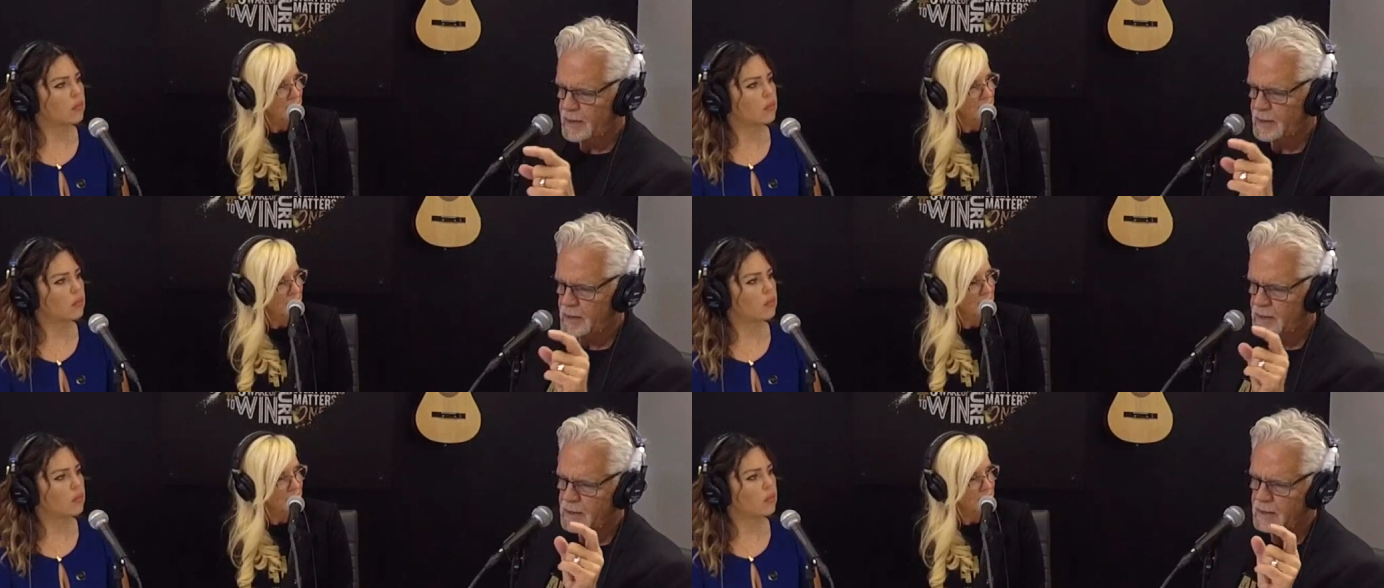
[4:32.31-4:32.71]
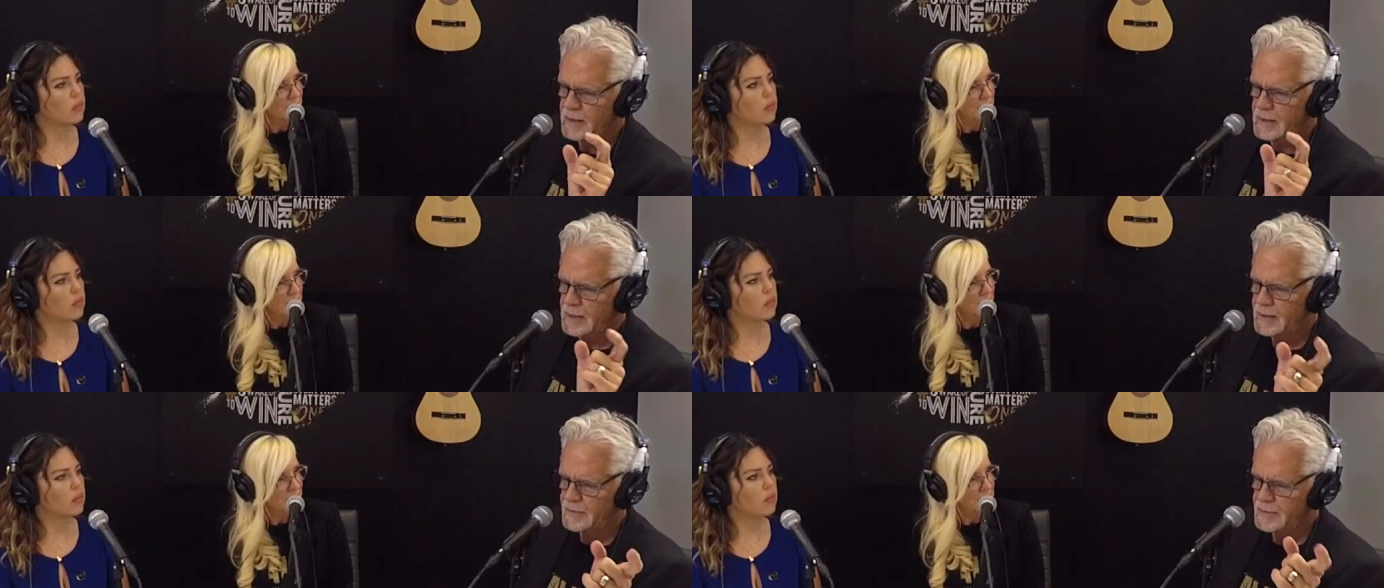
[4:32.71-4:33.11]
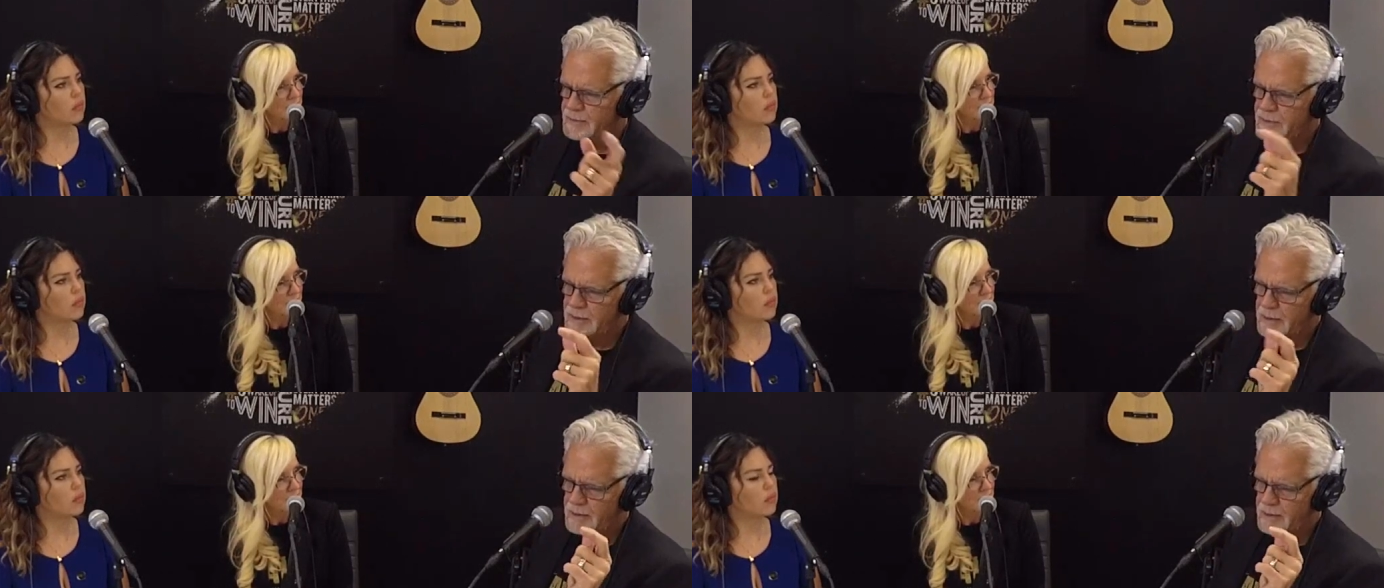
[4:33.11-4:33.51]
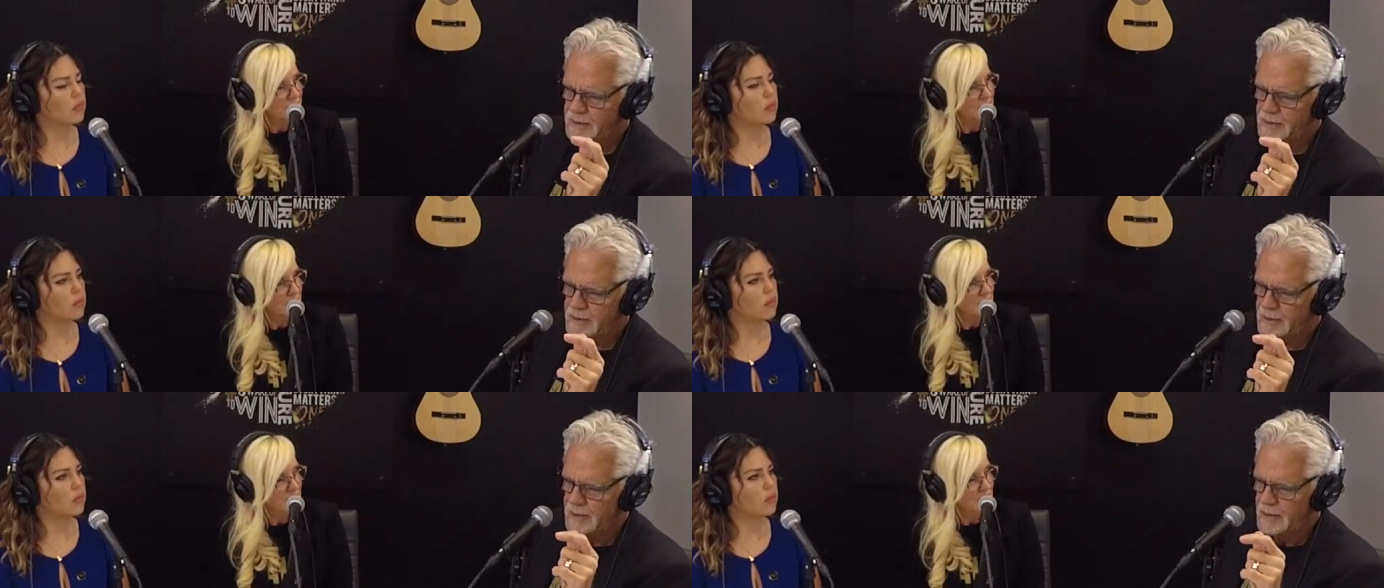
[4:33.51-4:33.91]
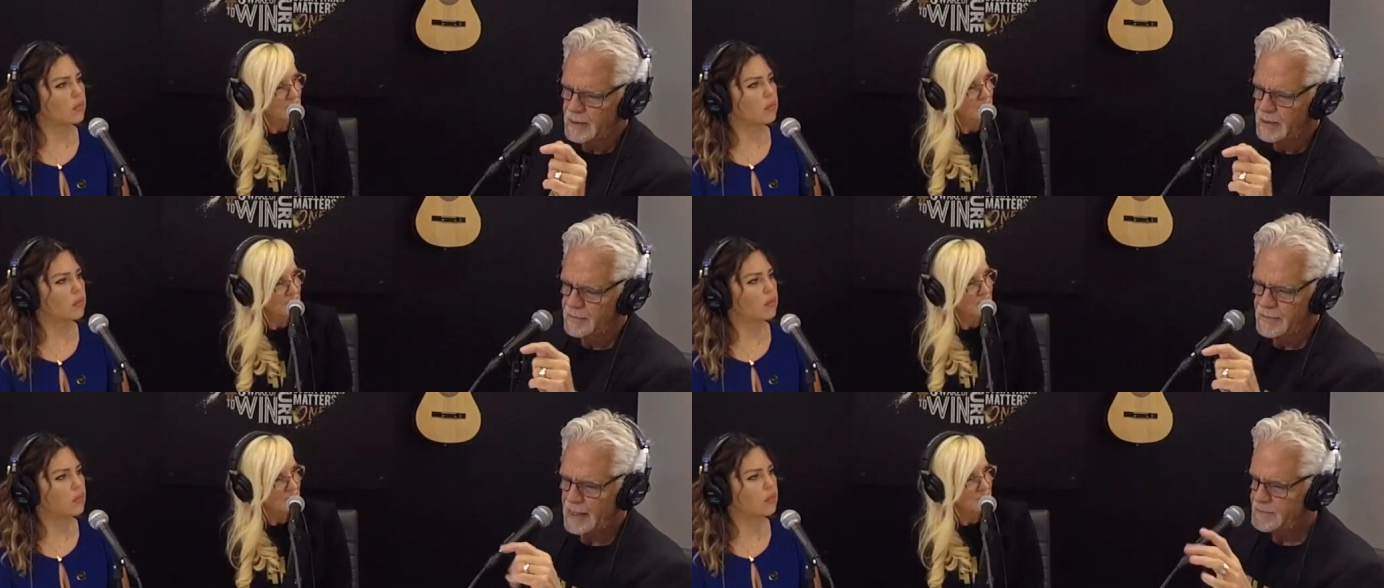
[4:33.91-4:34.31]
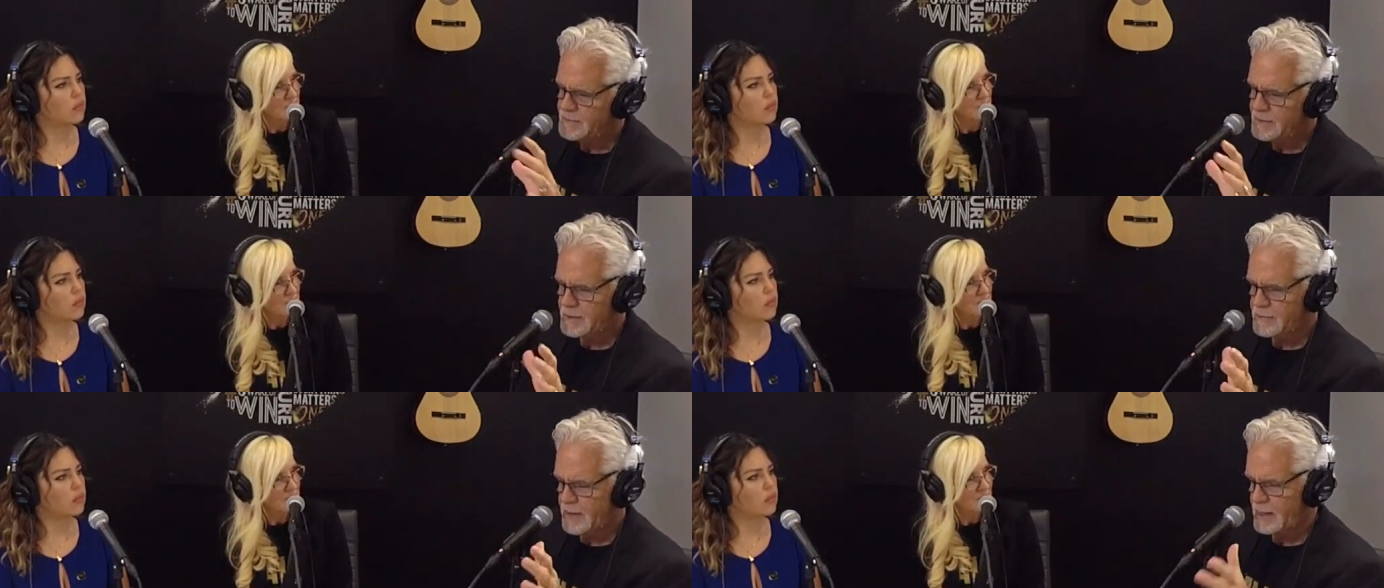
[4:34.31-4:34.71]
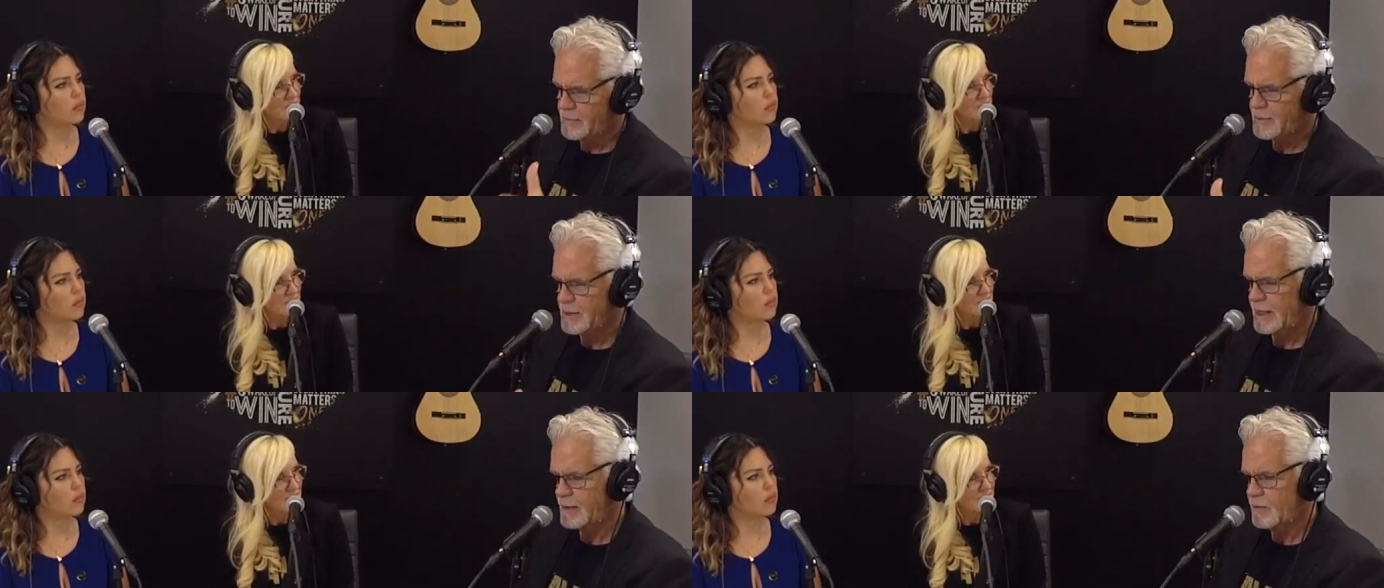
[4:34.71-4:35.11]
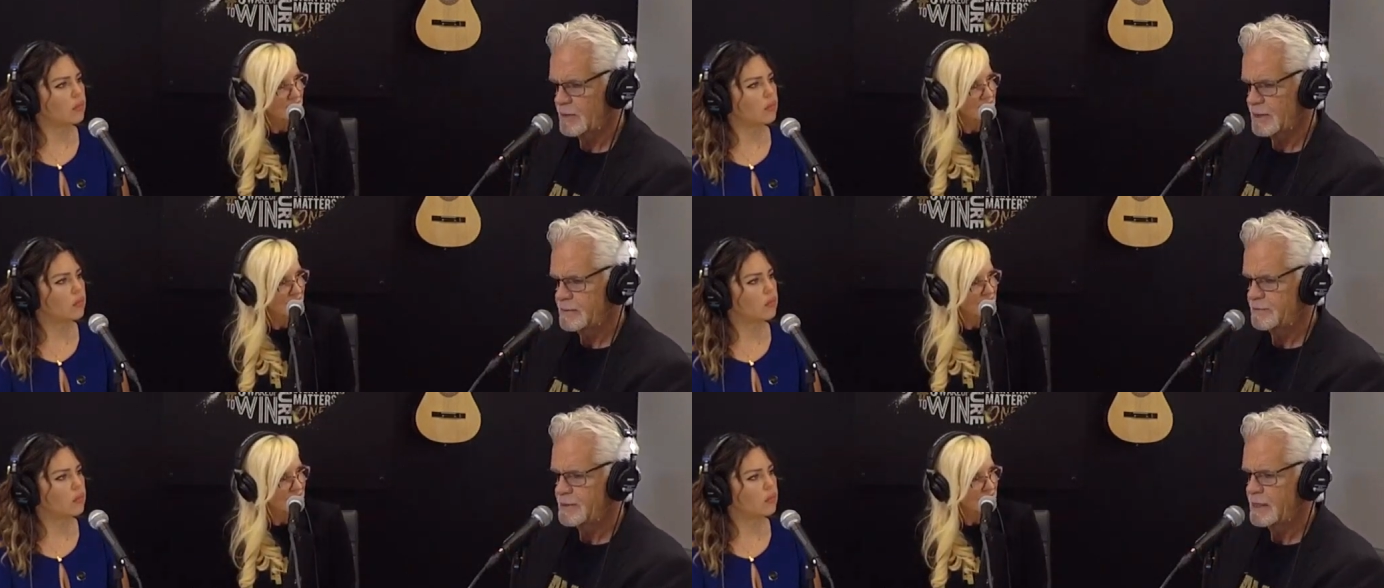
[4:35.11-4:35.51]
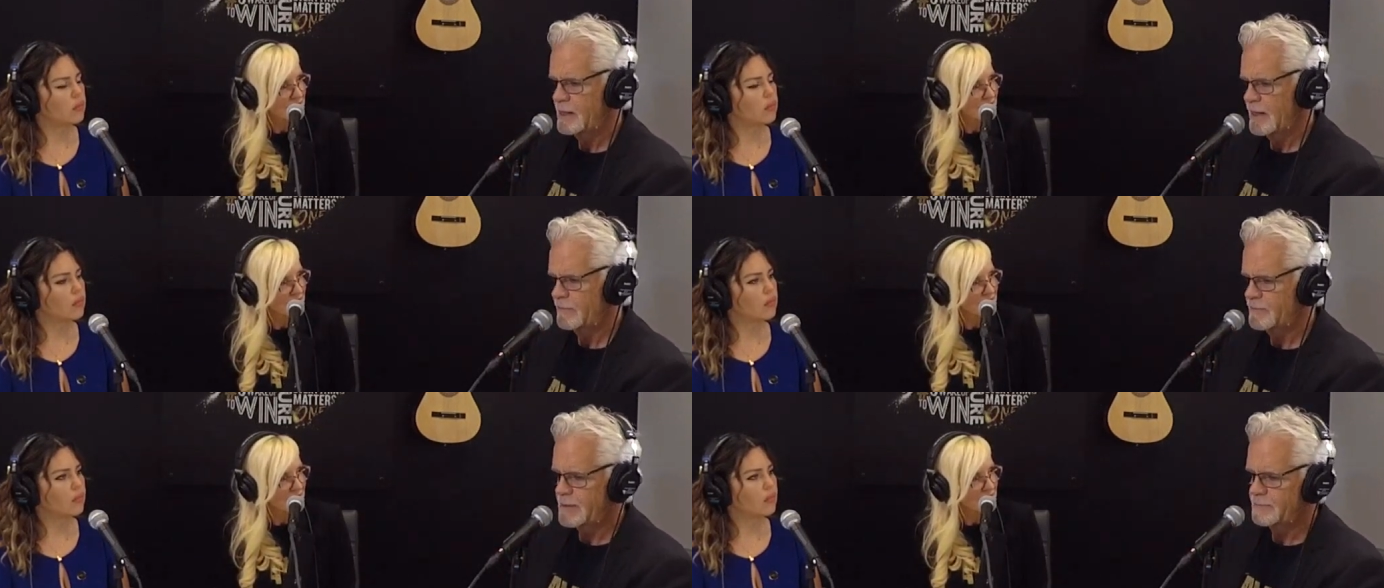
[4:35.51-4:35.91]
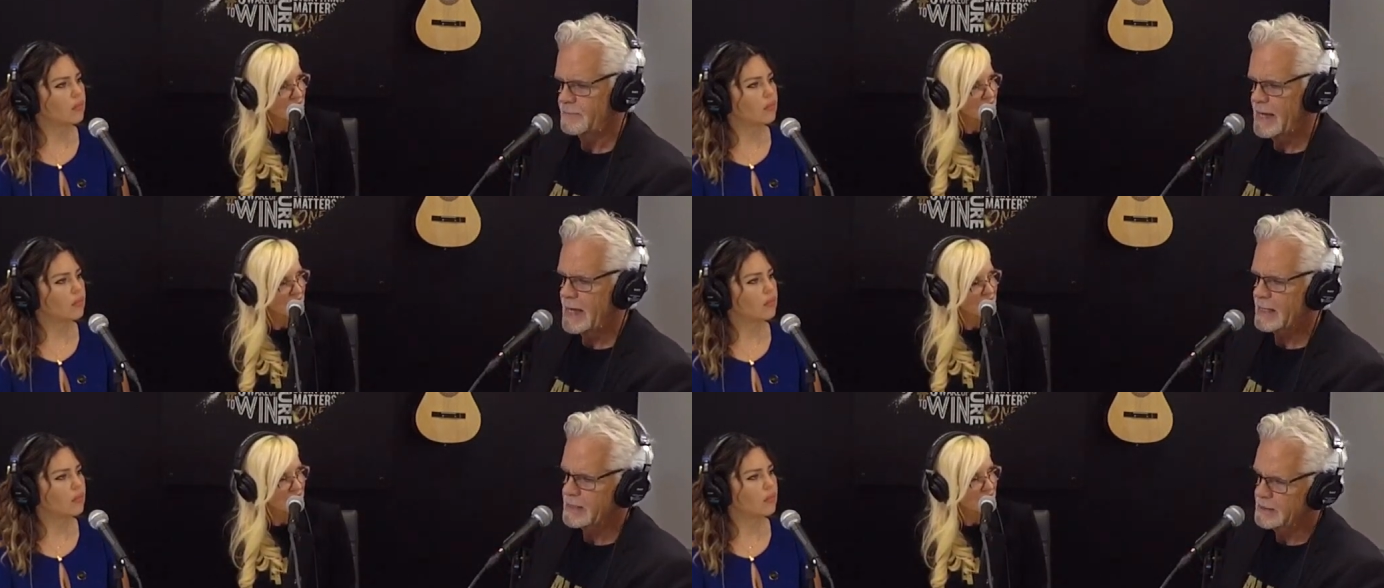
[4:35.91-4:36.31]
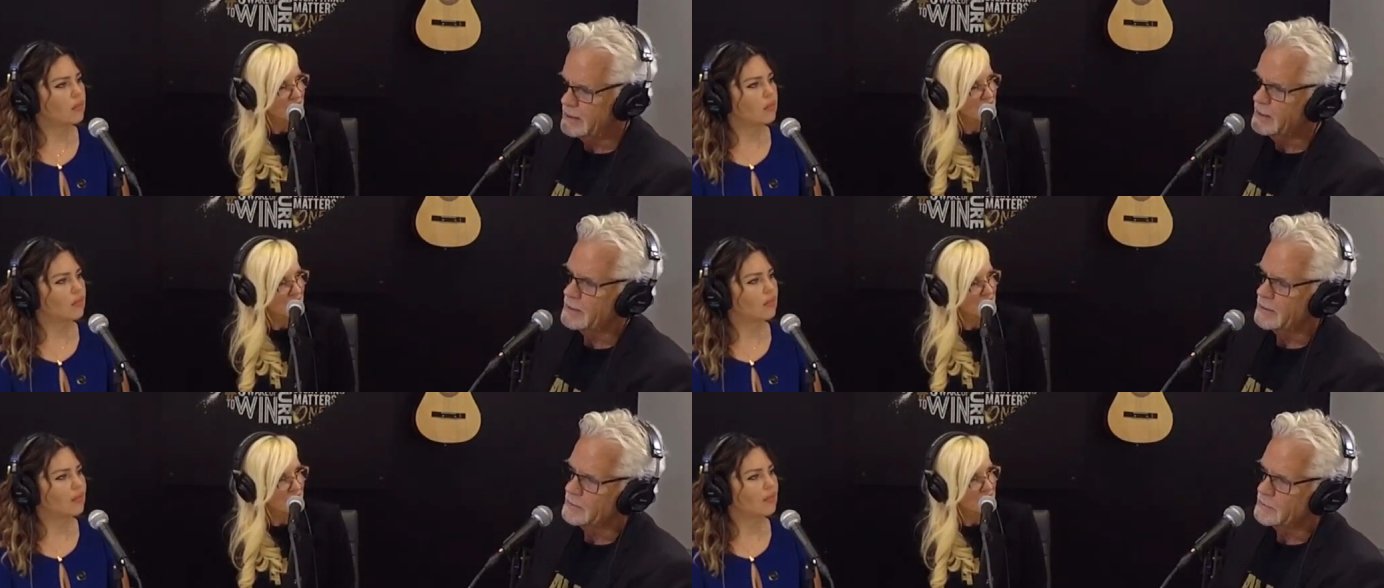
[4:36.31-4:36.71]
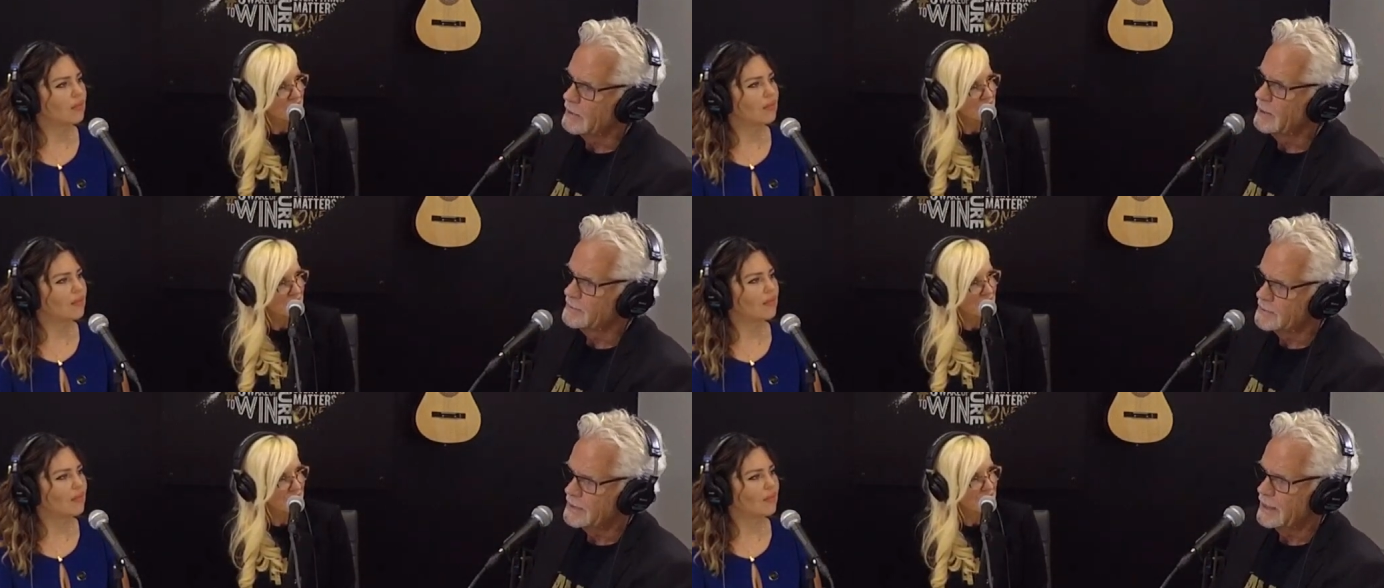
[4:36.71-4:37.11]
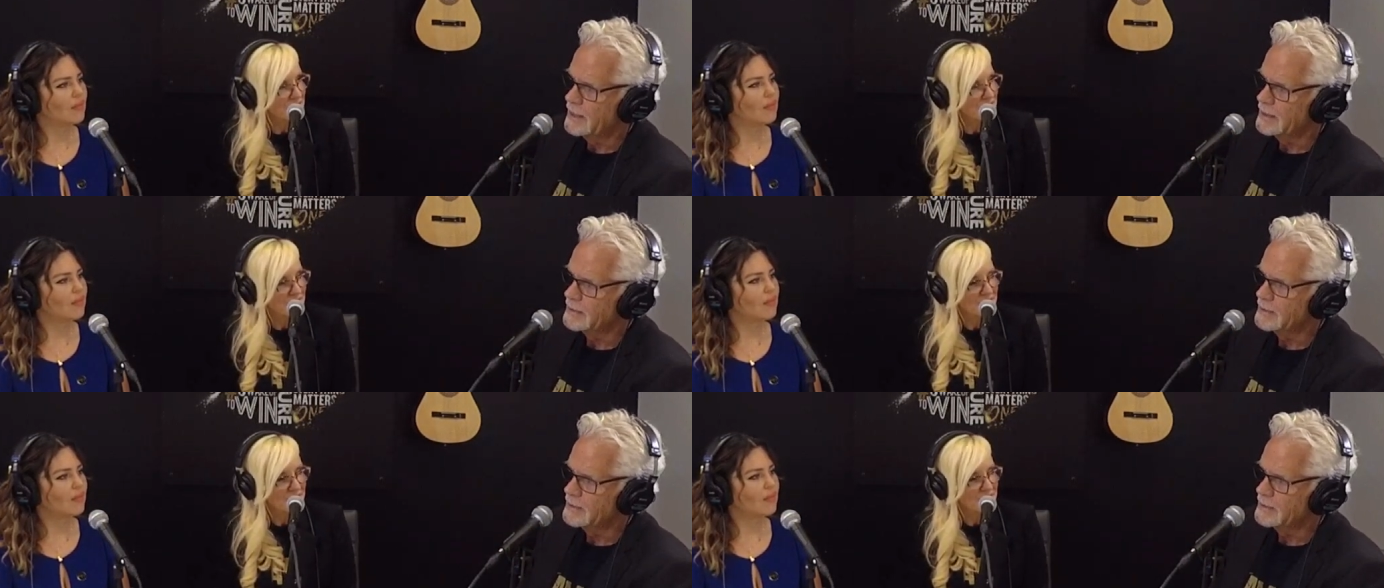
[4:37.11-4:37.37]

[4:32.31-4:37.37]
Speaker 1: far uh, this year, that's incredible, and only to be, have been back a year is what I'm saying,